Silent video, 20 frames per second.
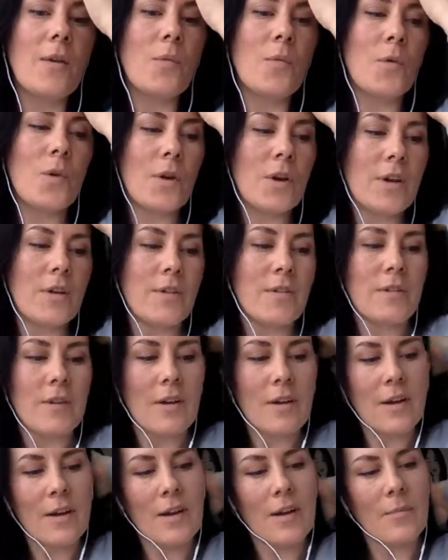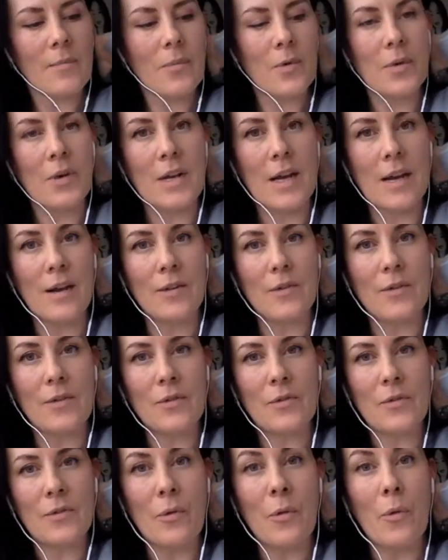What burnout
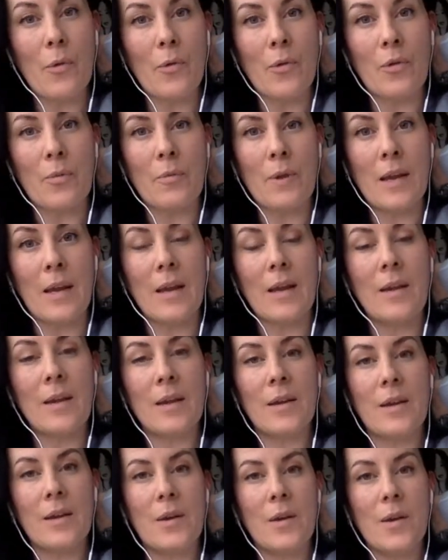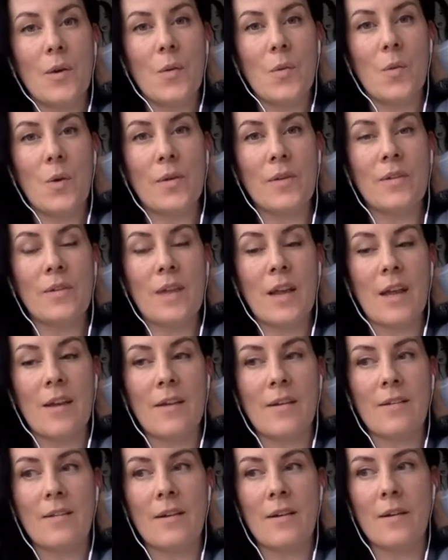taught me was
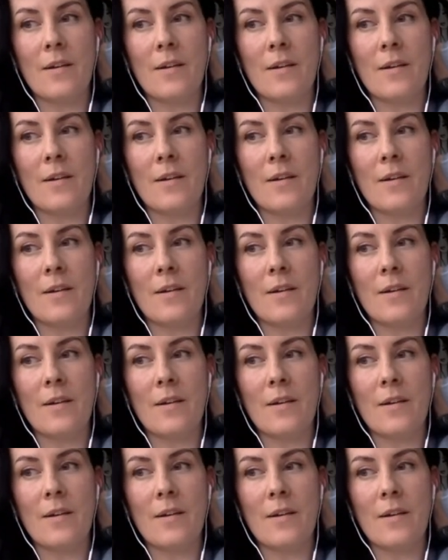that